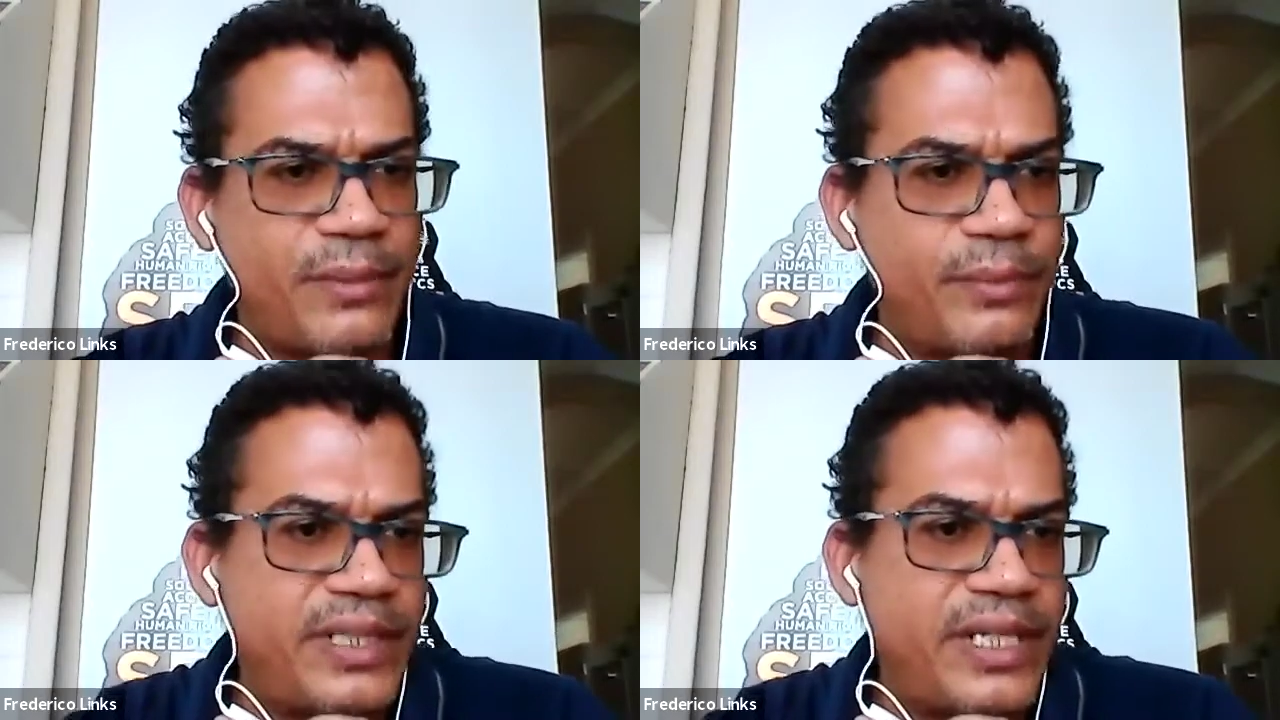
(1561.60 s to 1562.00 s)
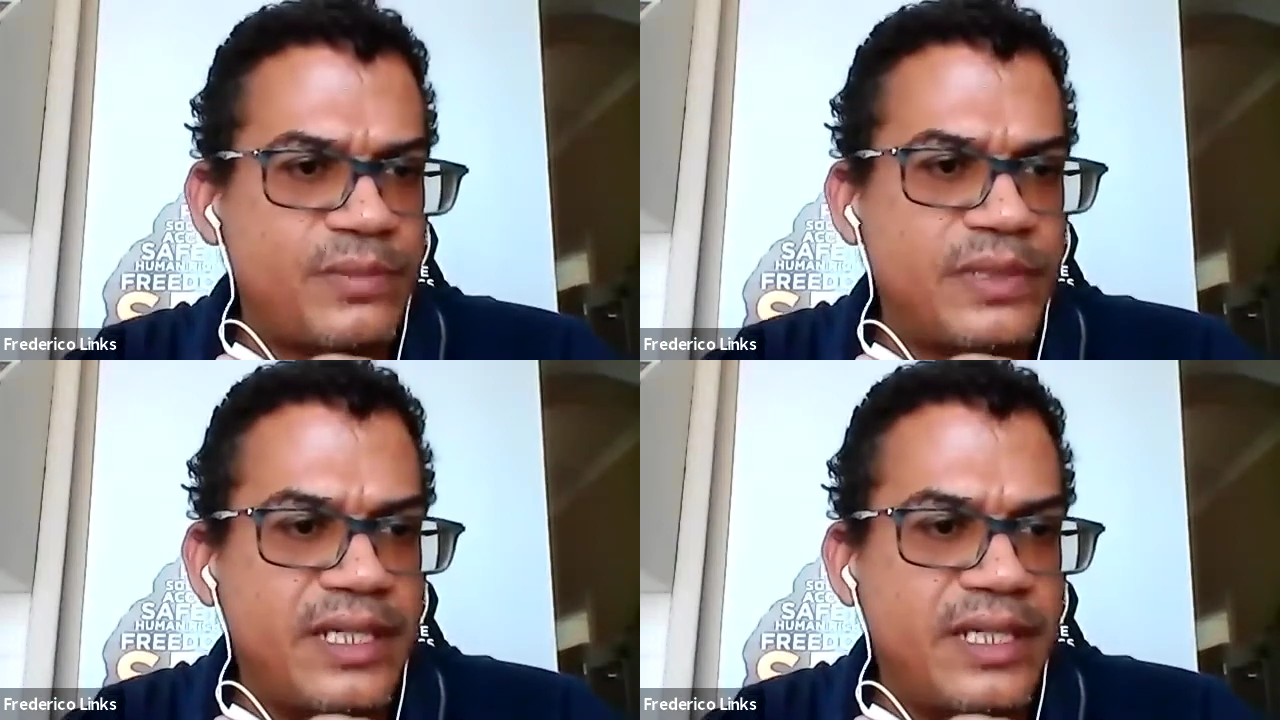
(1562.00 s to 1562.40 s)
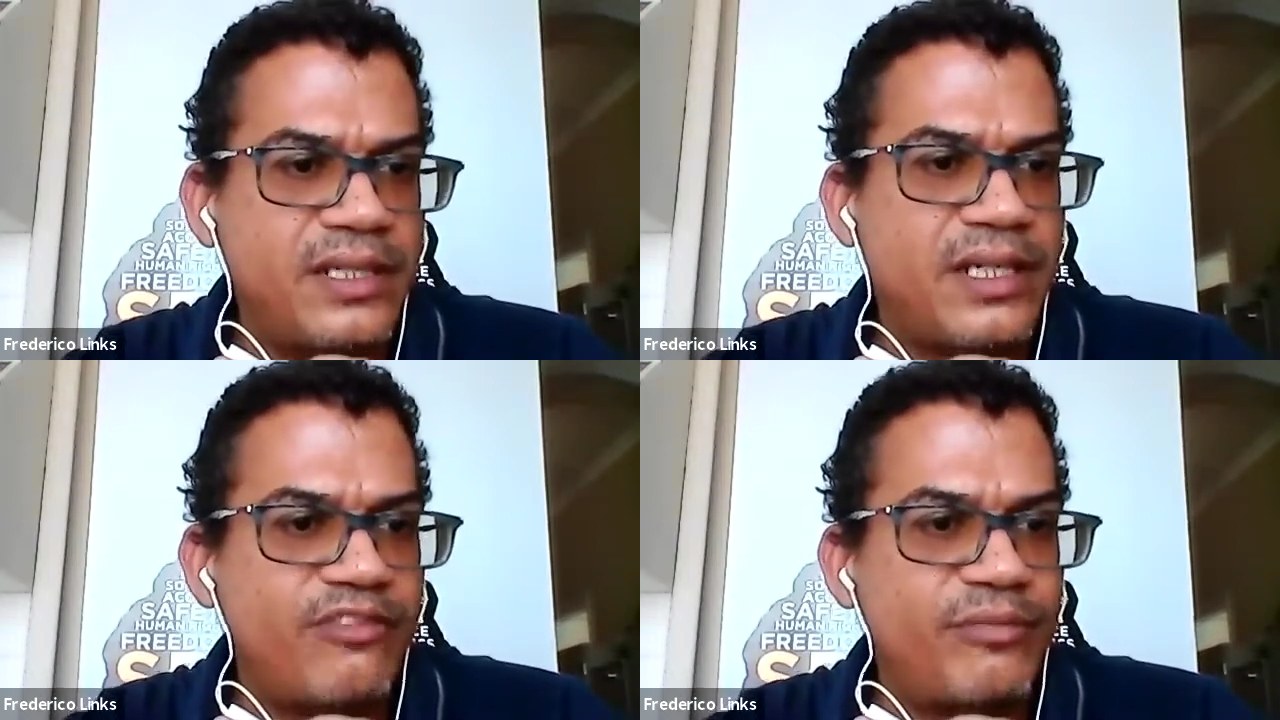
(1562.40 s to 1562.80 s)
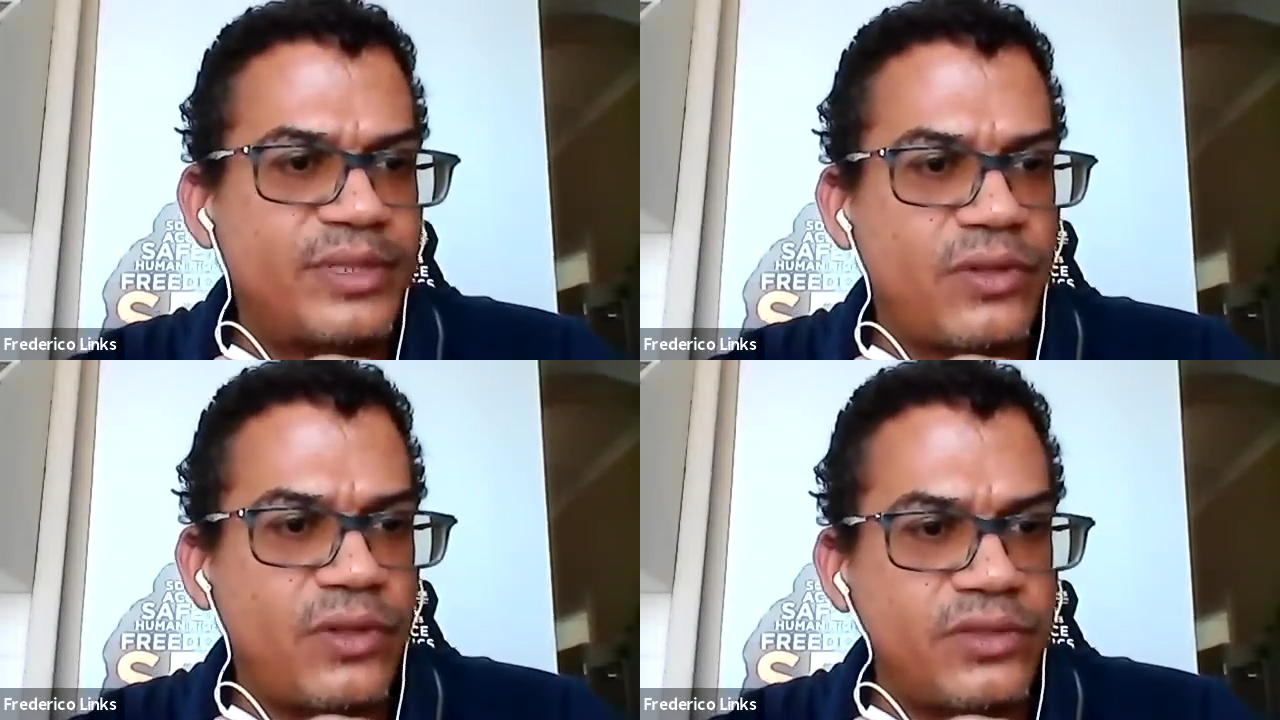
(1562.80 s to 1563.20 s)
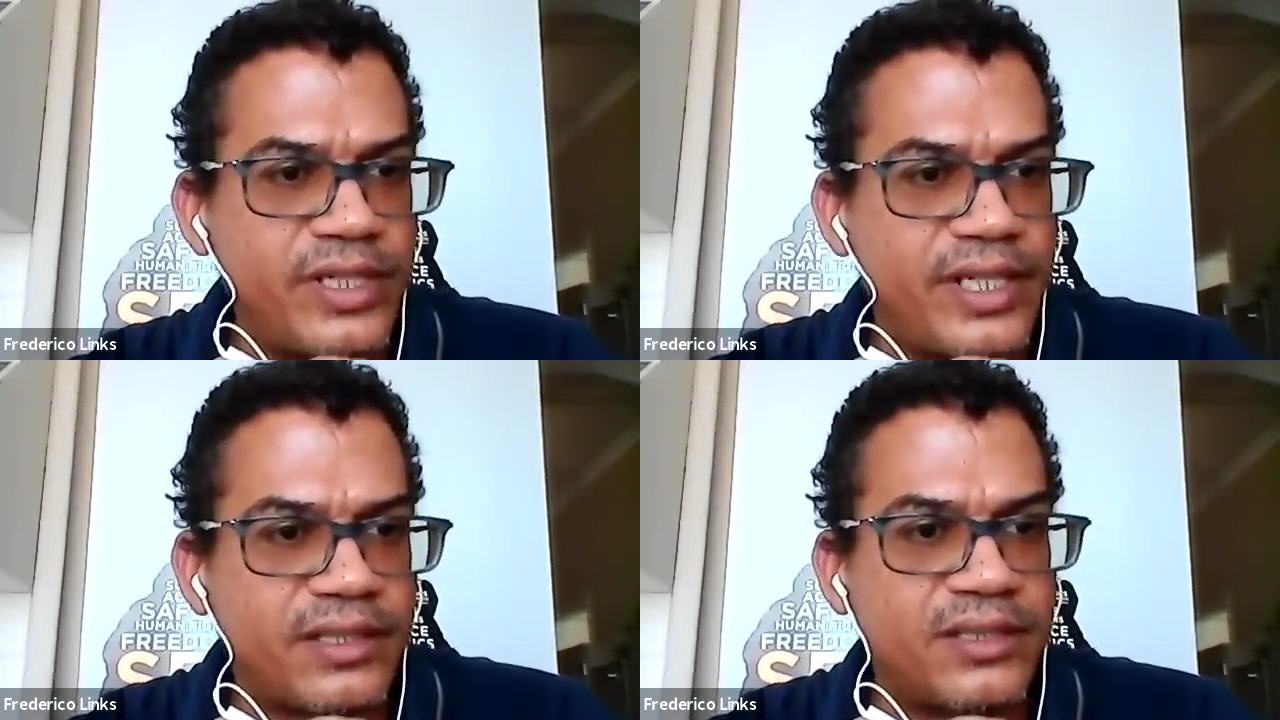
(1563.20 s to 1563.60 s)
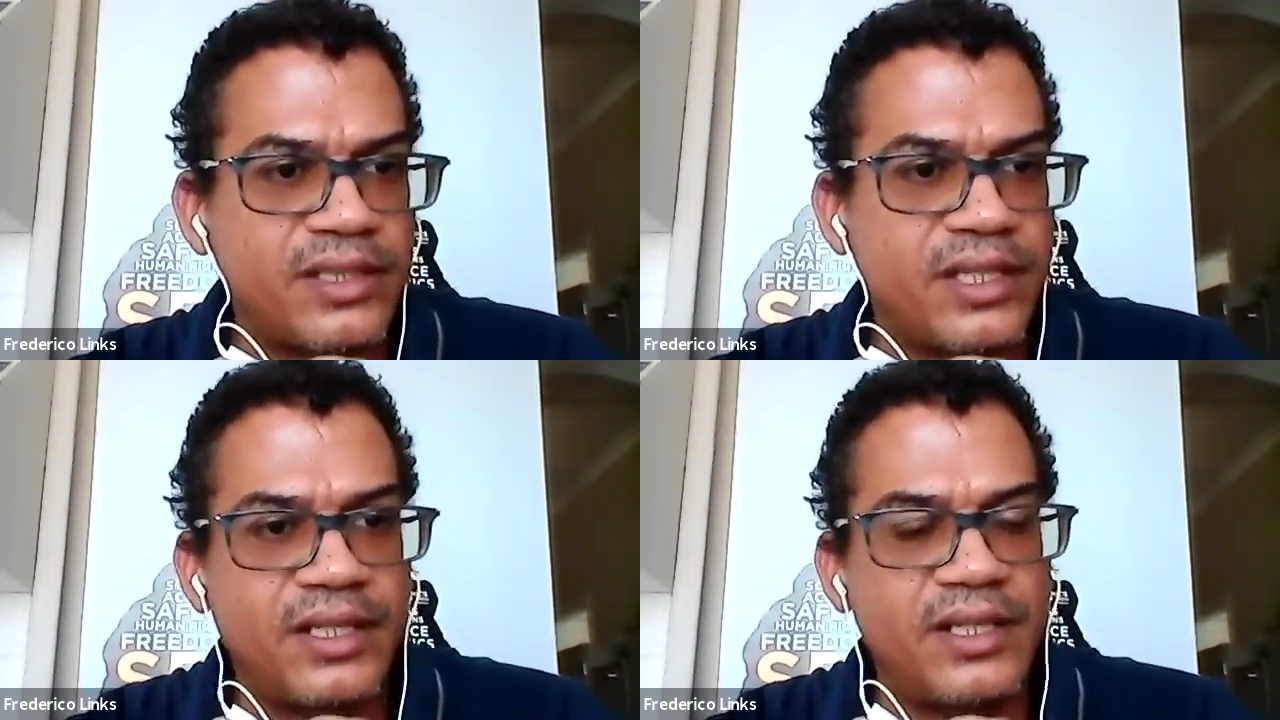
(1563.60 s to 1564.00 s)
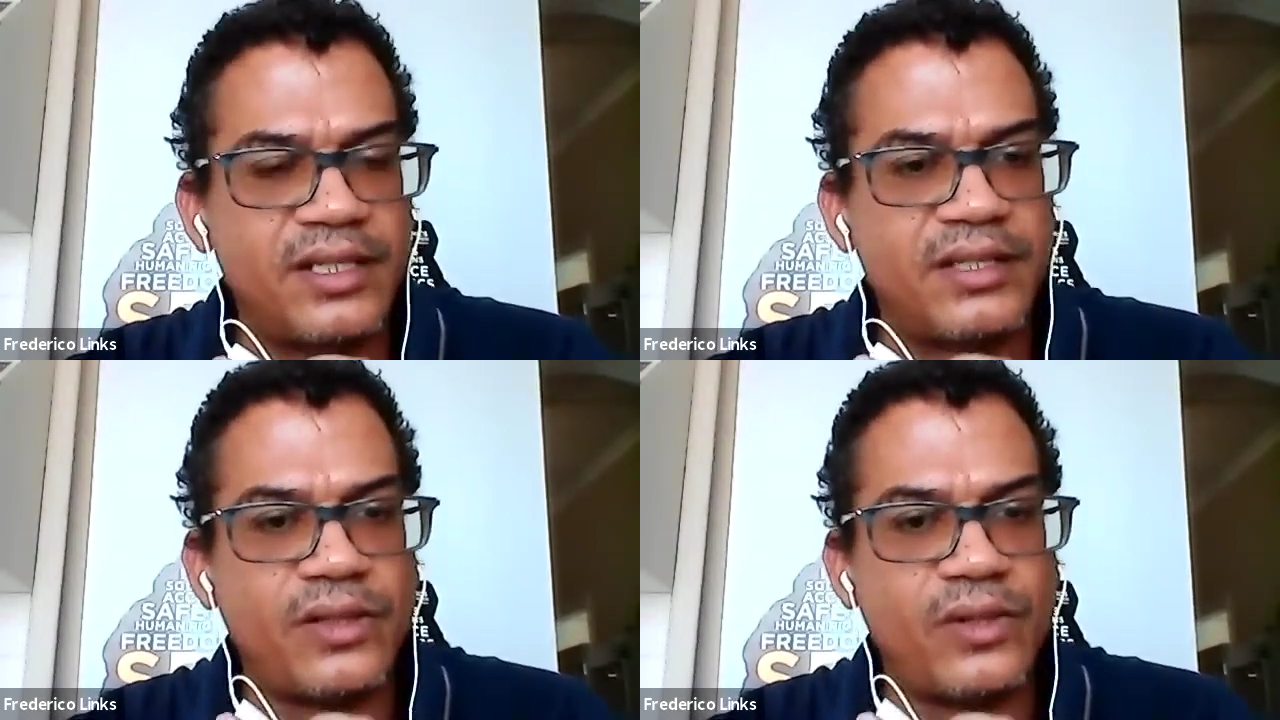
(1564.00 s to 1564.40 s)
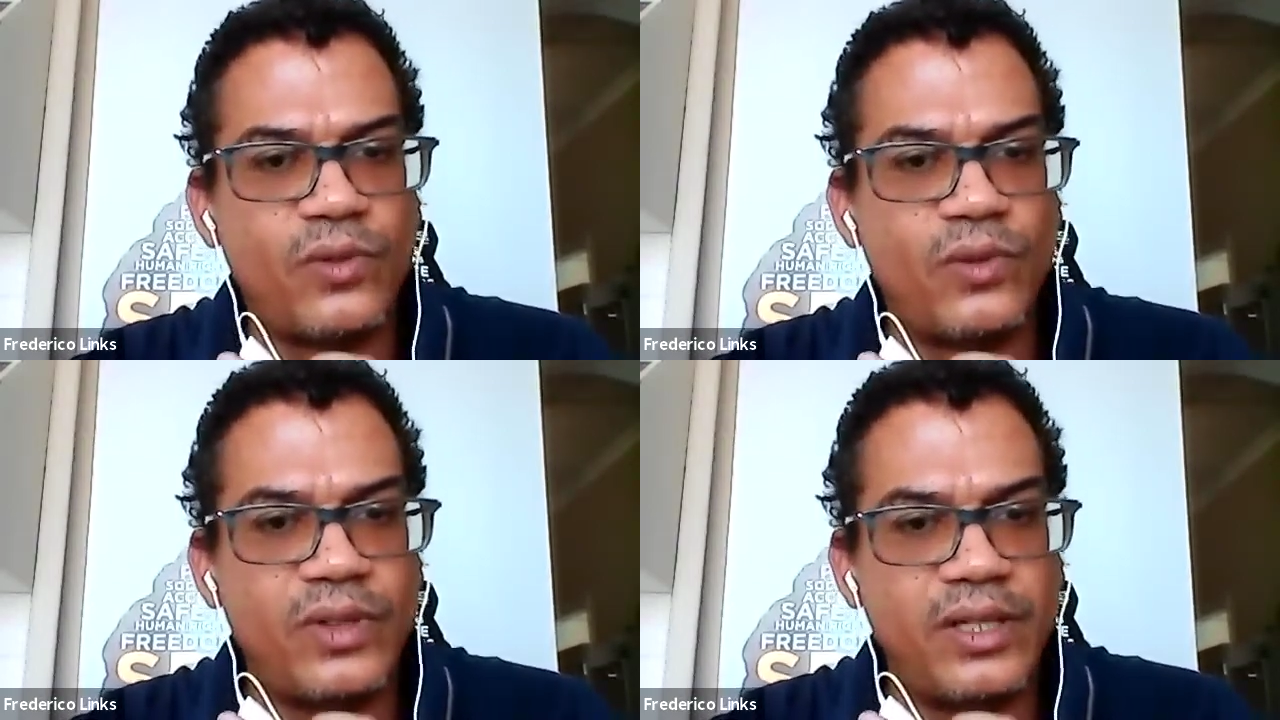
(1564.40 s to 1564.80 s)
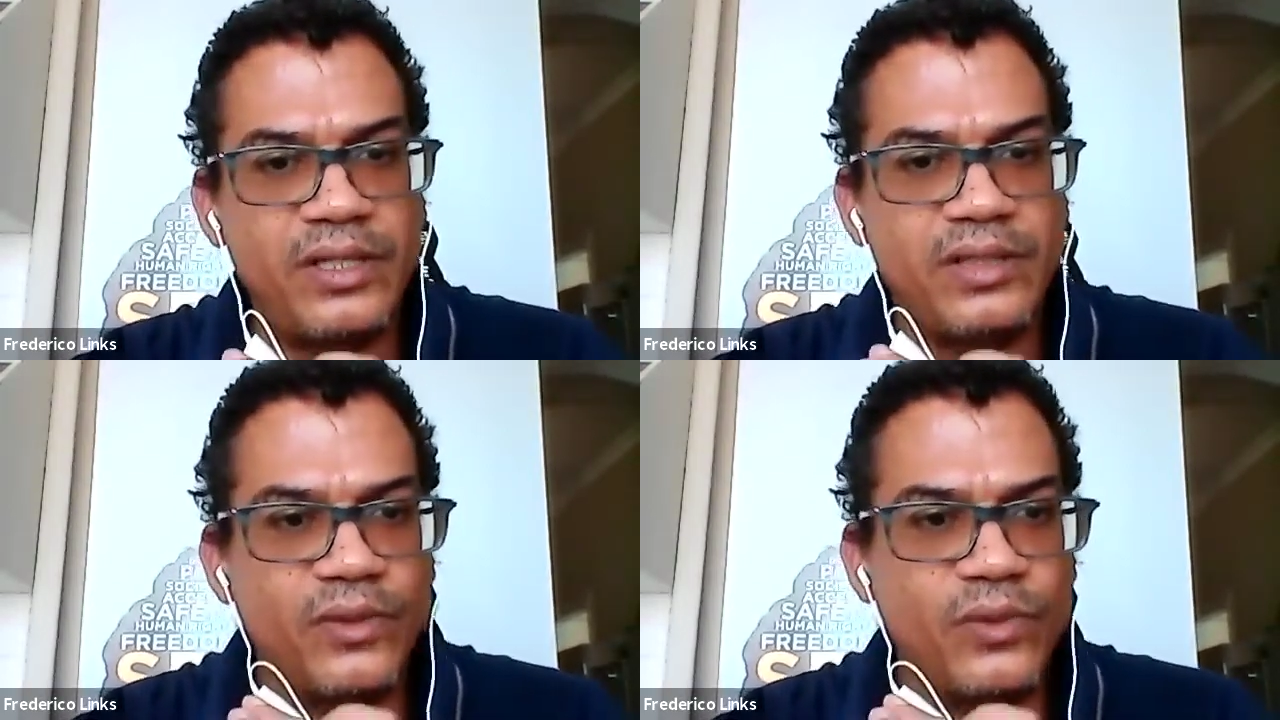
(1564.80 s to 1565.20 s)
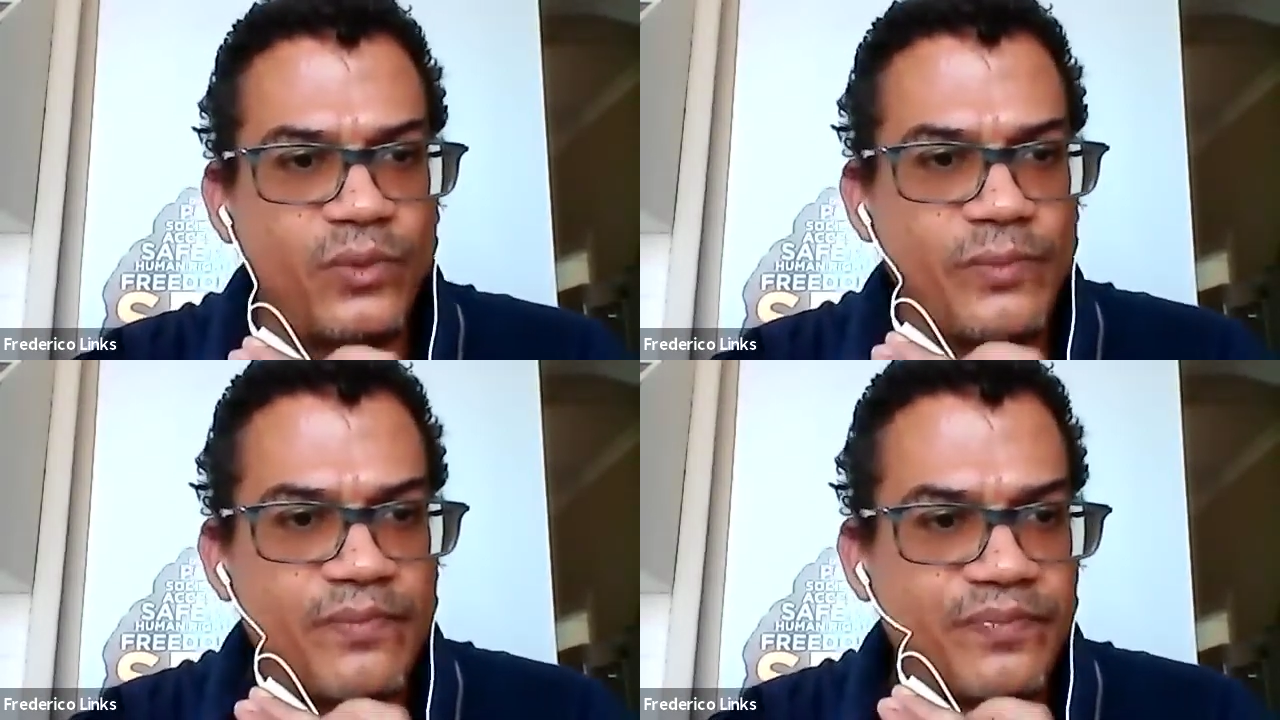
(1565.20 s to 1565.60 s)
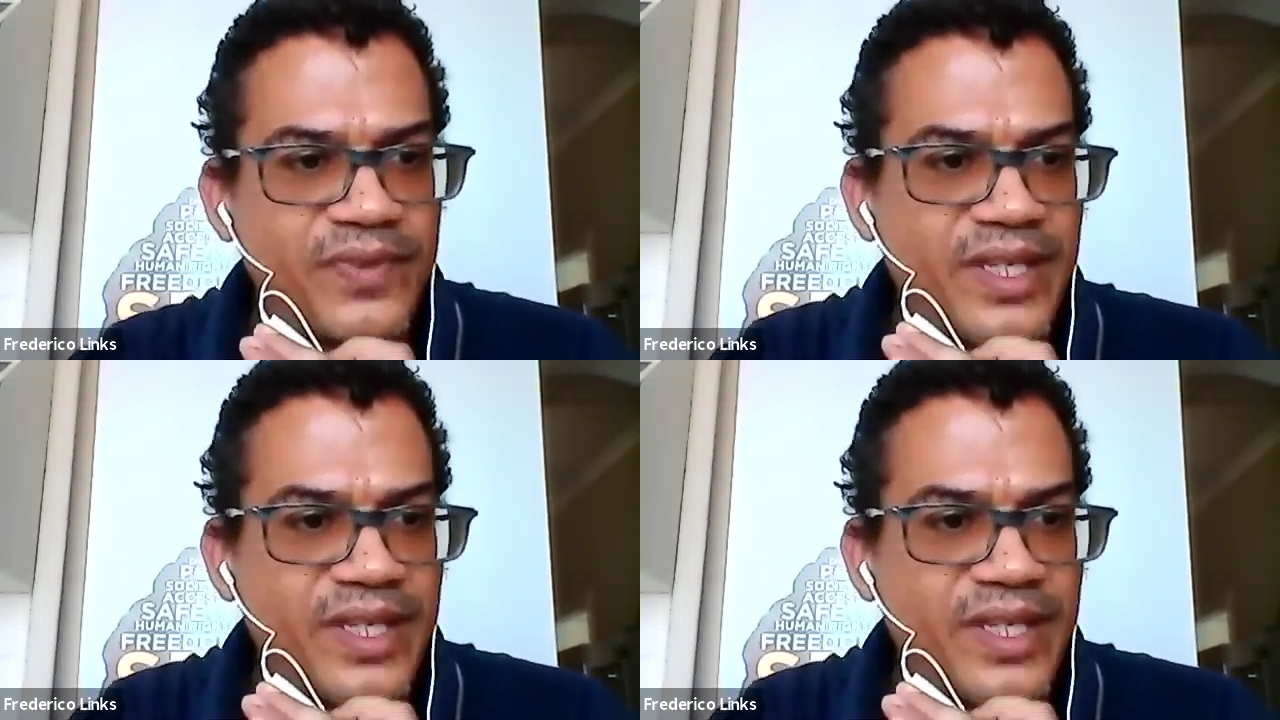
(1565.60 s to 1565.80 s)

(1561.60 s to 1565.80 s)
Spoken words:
company has been getting government contracts. So, who